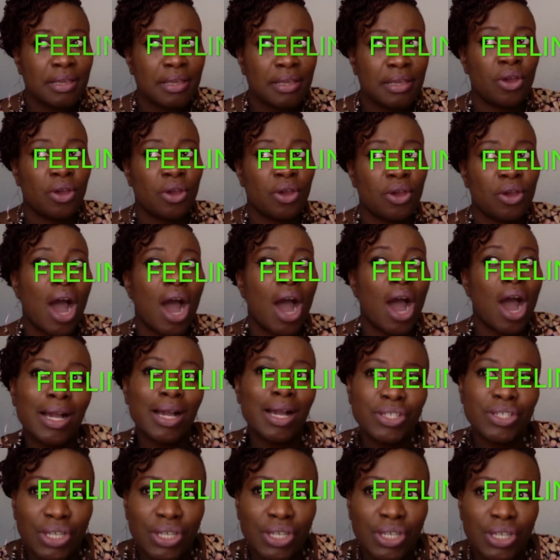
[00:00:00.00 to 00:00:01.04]
your
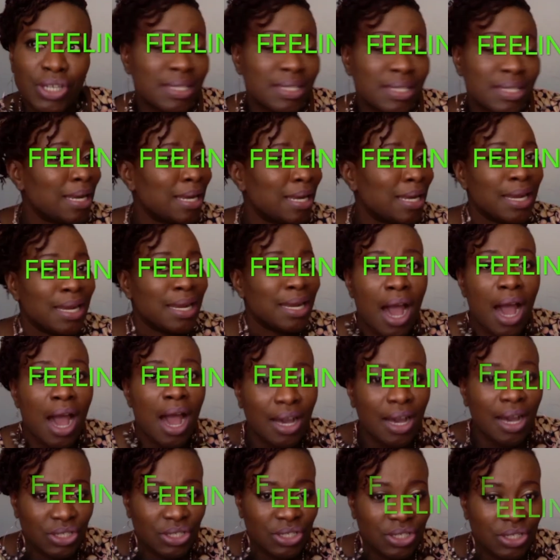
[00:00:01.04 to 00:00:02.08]
actions and
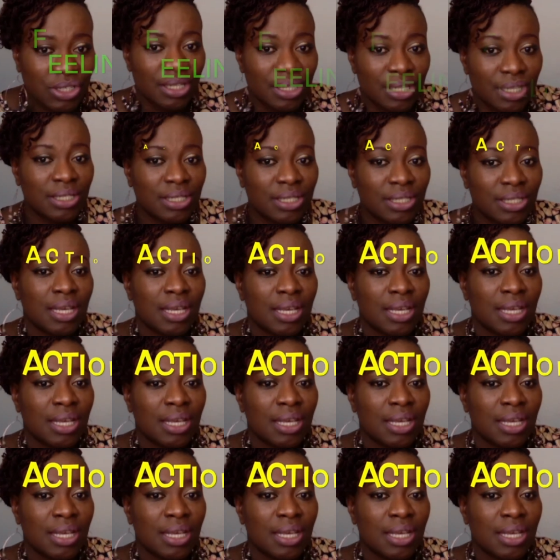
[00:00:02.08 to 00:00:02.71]
inactions